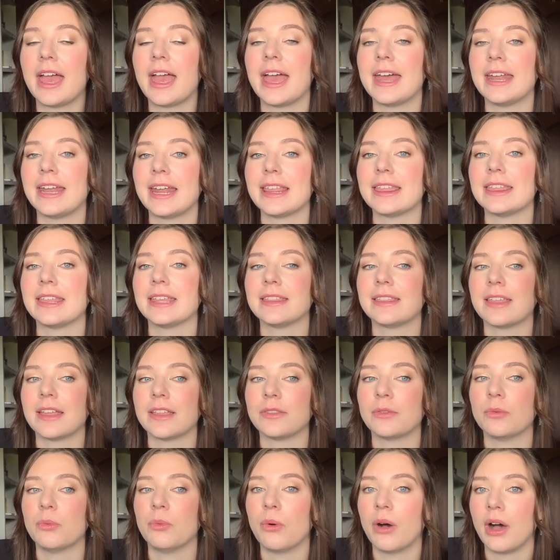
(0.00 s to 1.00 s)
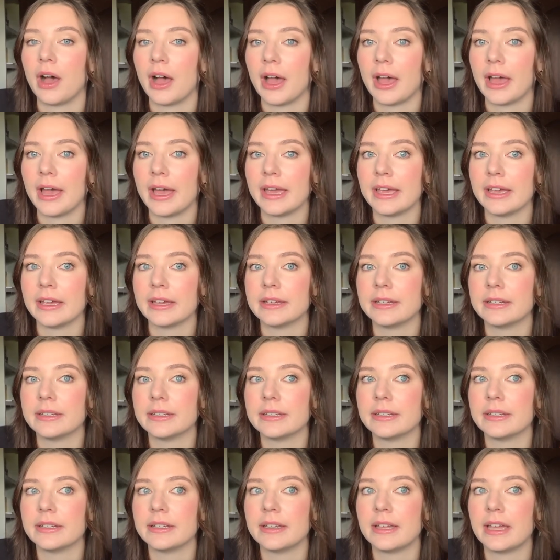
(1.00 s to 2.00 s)
And I think that's why
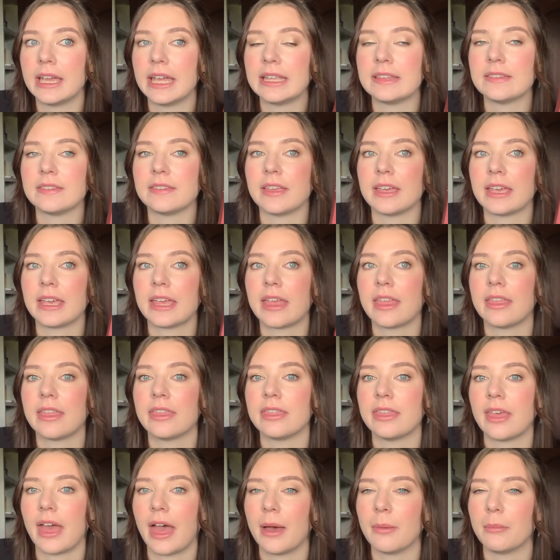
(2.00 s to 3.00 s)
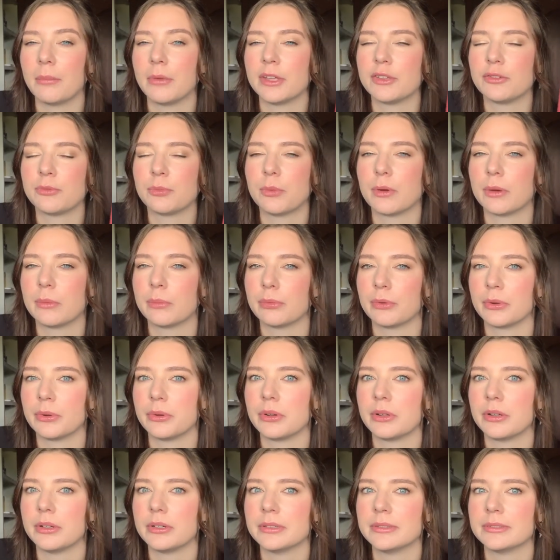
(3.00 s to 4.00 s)
it's like that much more
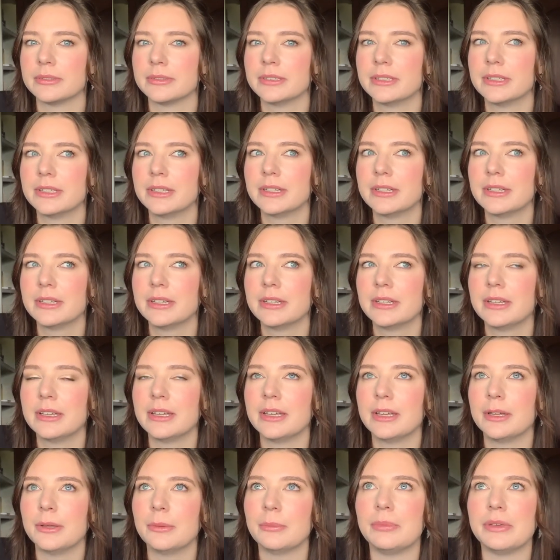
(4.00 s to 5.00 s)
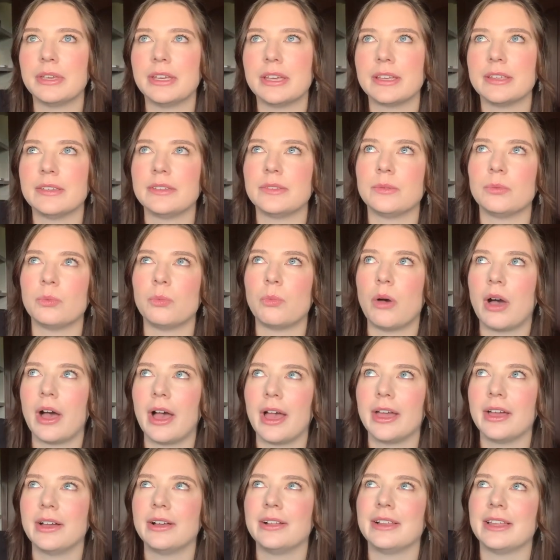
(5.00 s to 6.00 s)
brutal. Because
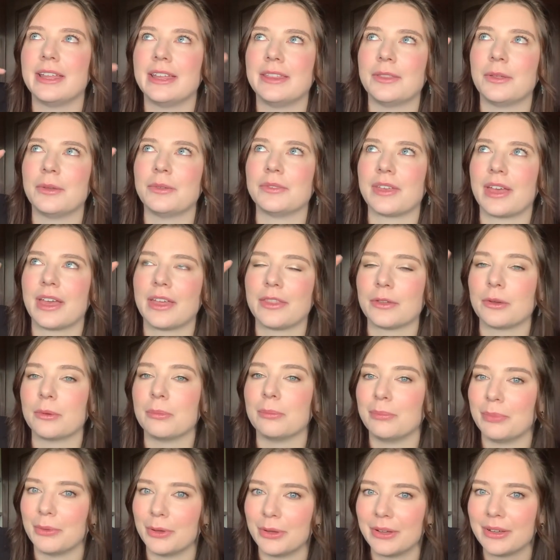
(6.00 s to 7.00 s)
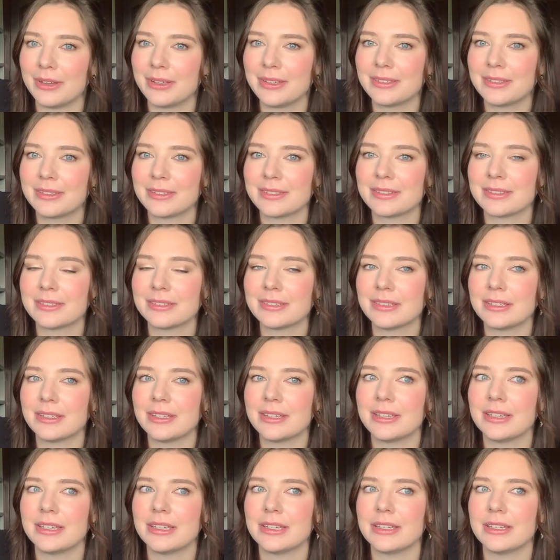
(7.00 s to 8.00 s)
while in those other books,
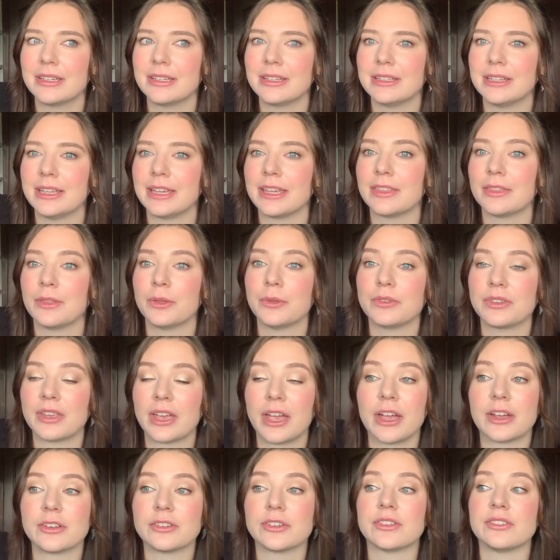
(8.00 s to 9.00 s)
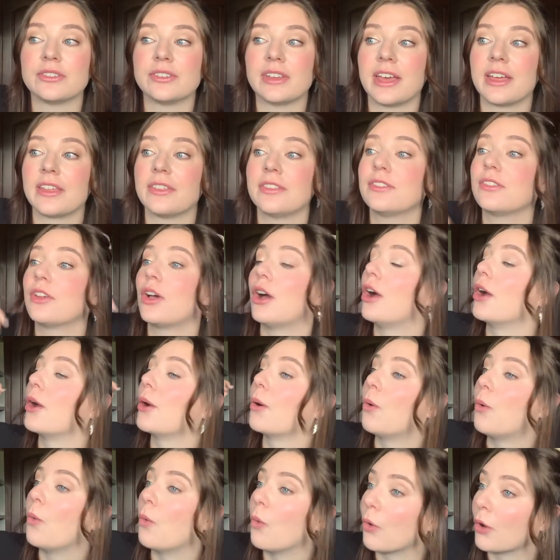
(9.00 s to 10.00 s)
like those characters' deaths are
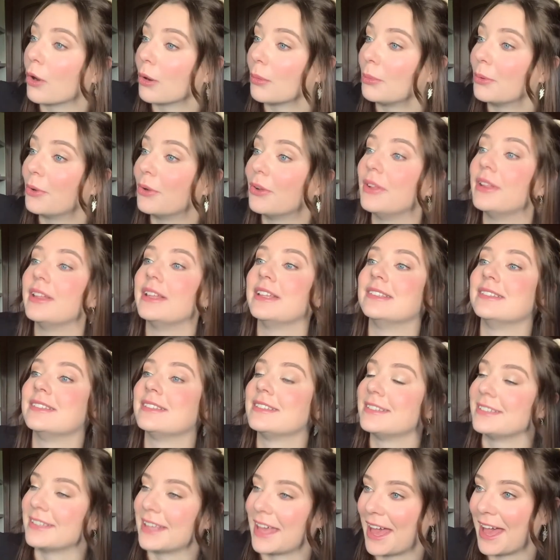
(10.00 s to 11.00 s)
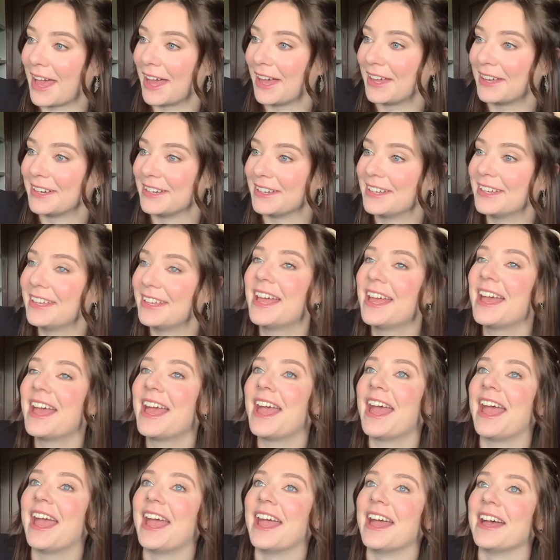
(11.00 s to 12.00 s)
horrible and sad
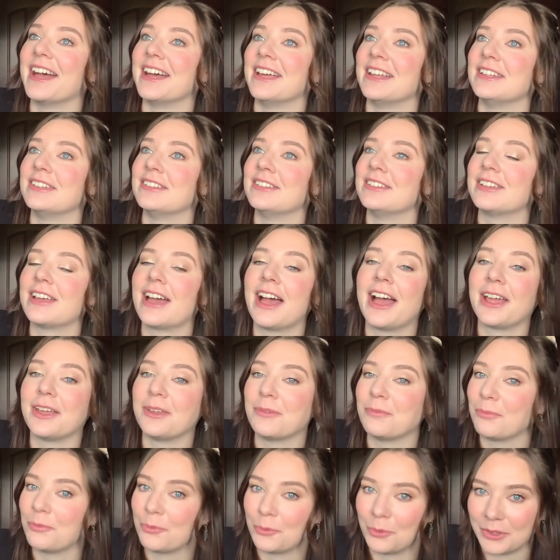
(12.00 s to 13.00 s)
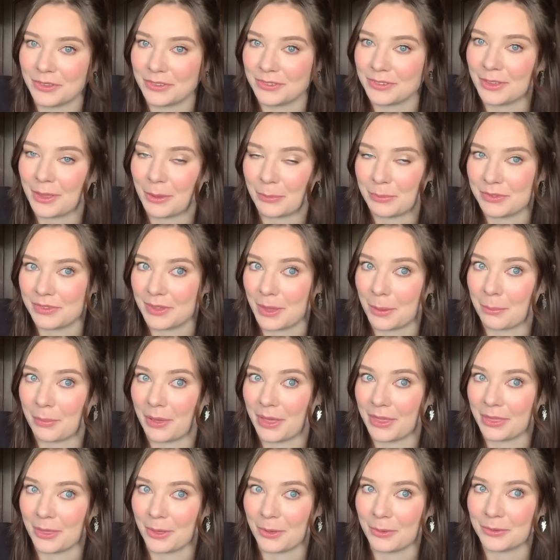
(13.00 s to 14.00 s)
and I was upset by
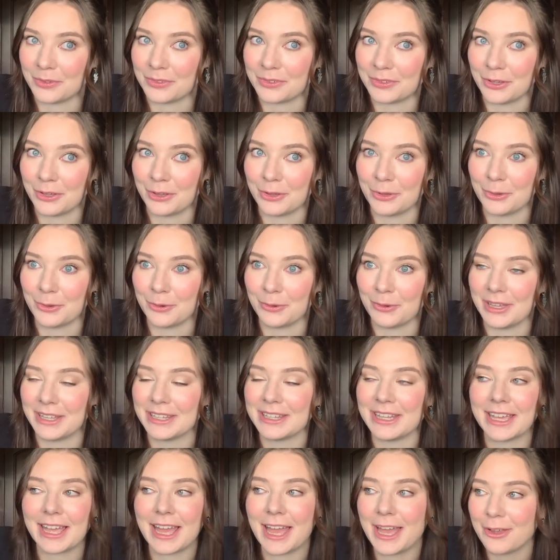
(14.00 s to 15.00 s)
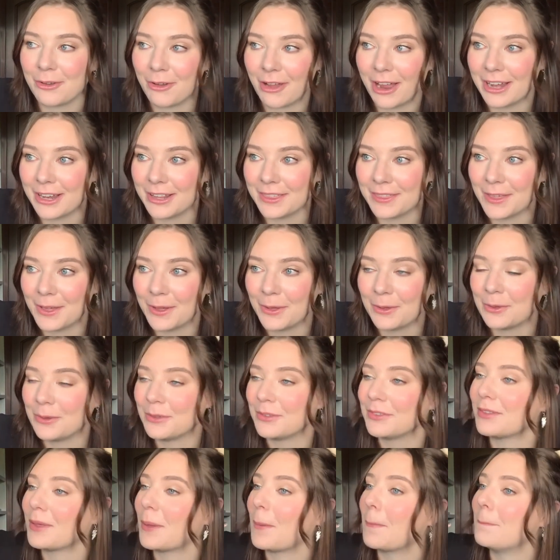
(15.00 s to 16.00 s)
those too and like I cried at
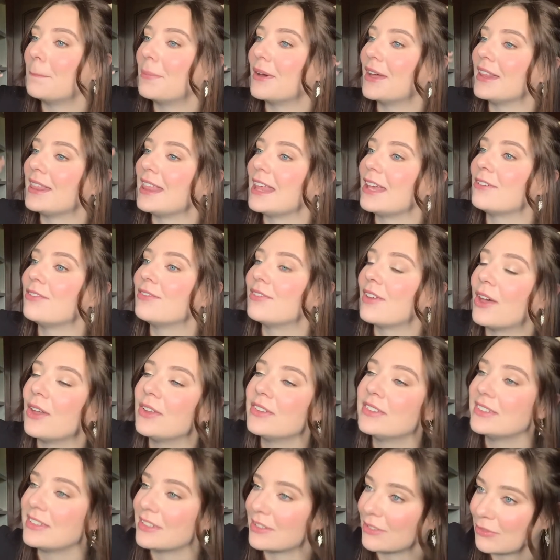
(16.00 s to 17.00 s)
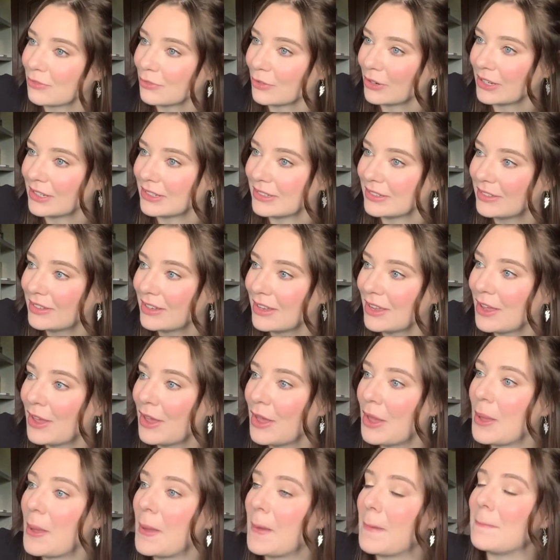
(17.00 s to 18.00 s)
those but they felt different
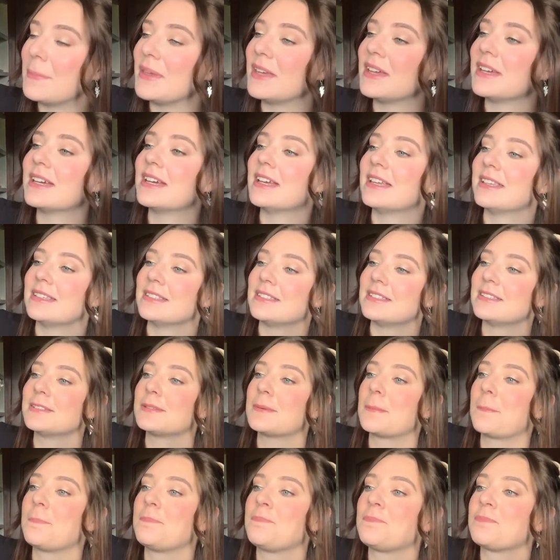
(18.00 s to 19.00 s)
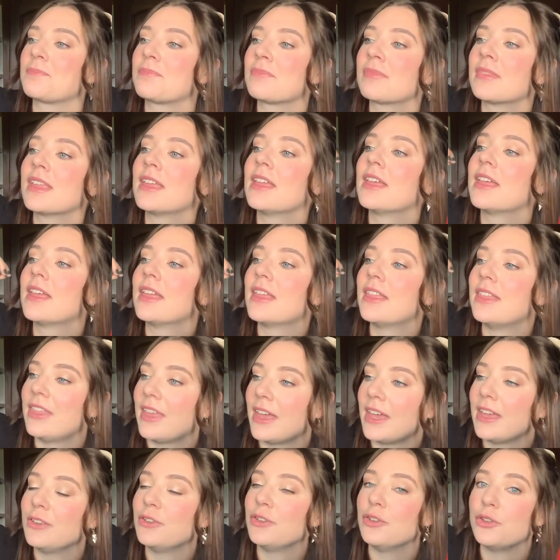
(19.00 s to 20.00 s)
because
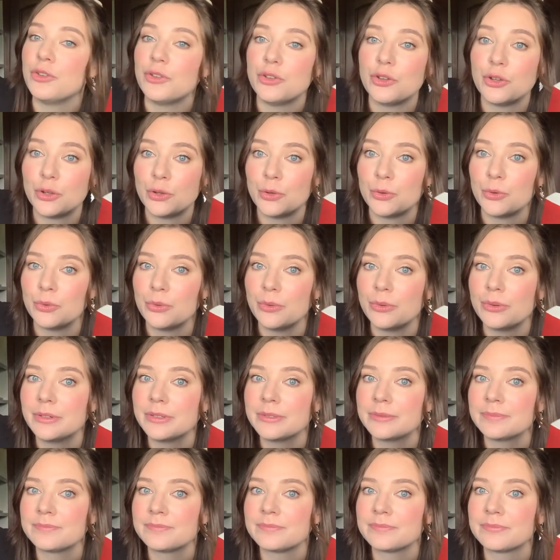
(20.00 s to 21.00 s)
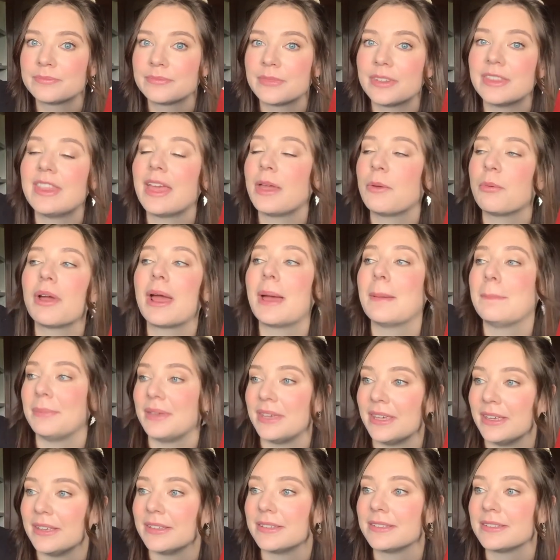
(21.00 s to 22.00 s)
they knew they were at
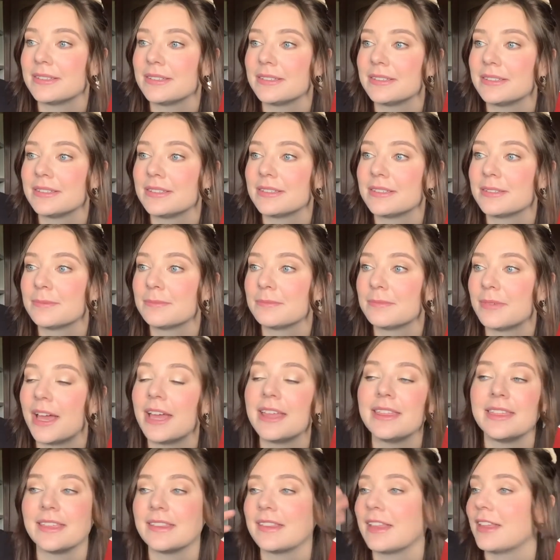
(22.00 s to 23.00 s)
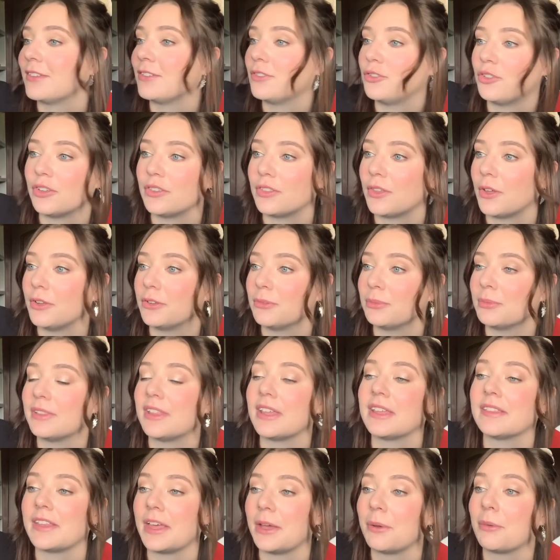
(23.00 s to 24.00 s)
peace. I think that's just the ultimate
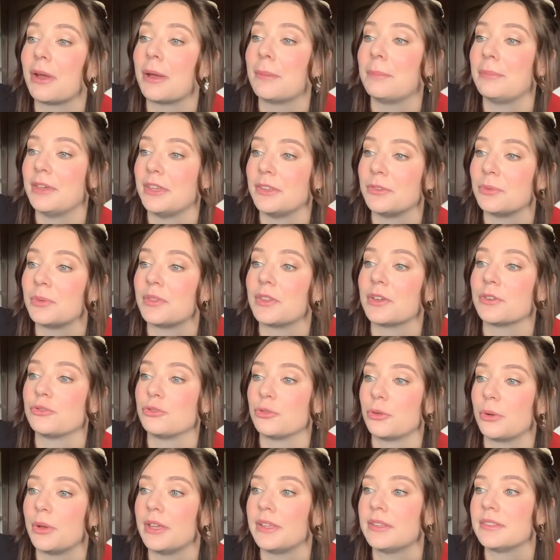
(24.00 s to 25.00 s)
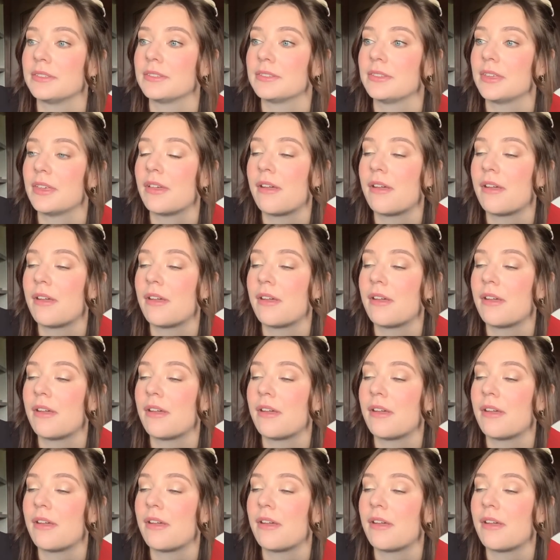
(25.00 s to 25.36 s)
thing. They were at peace with their choice.